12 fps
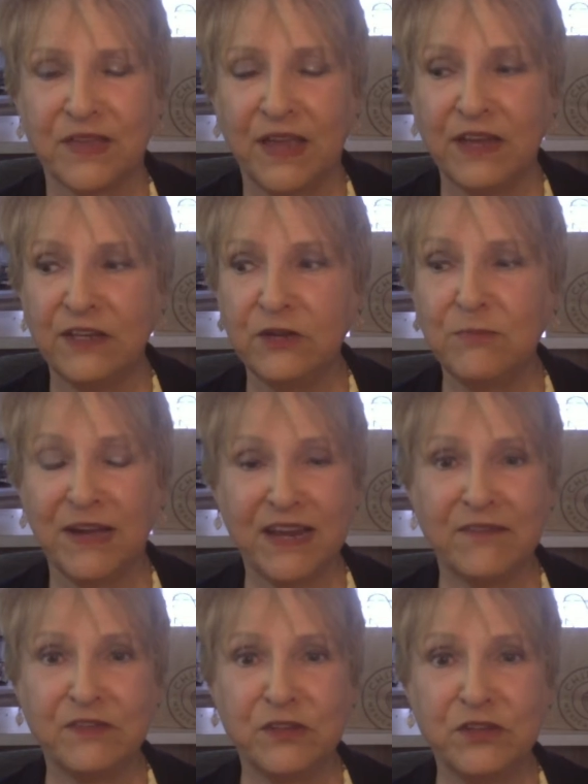And you might
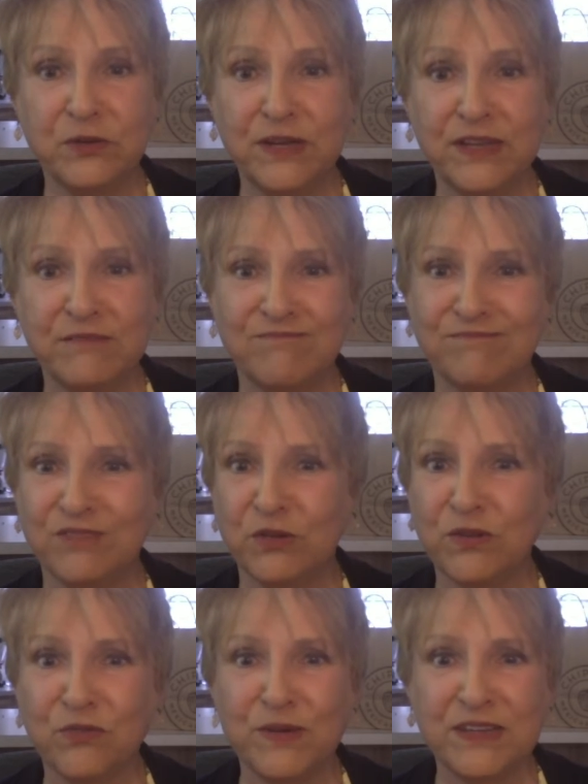have to do it 2
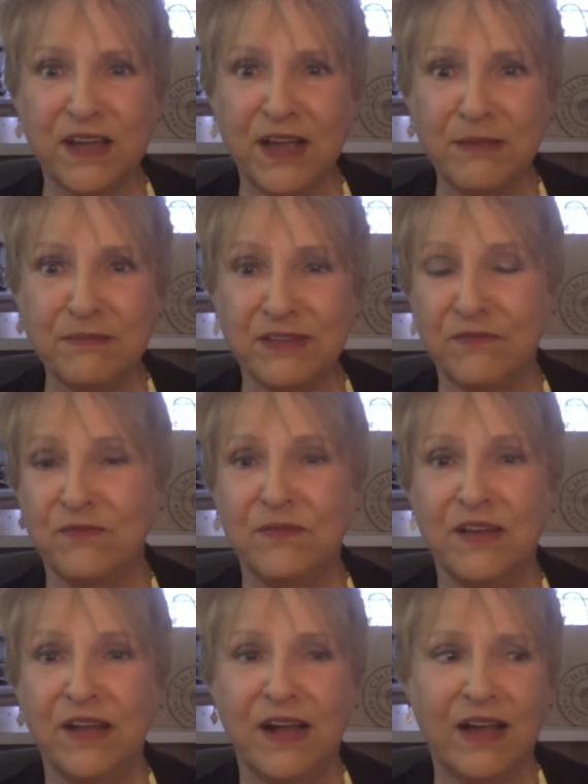or 3 times. Even
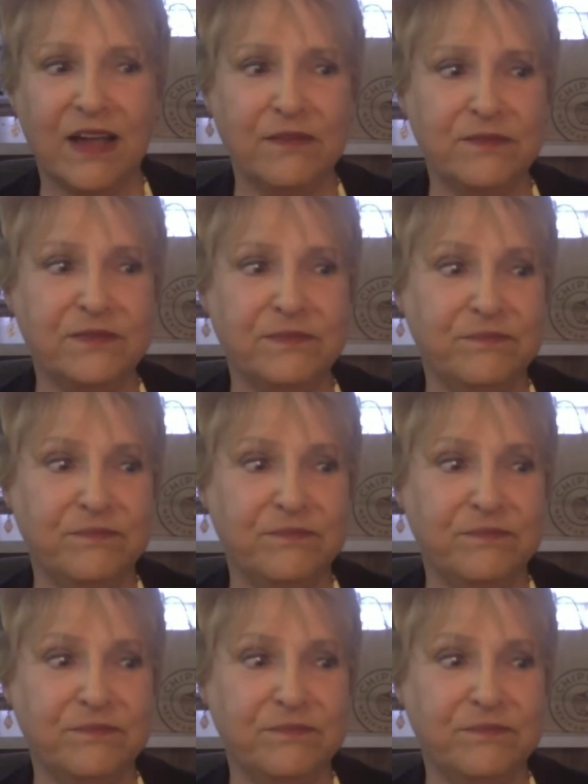I've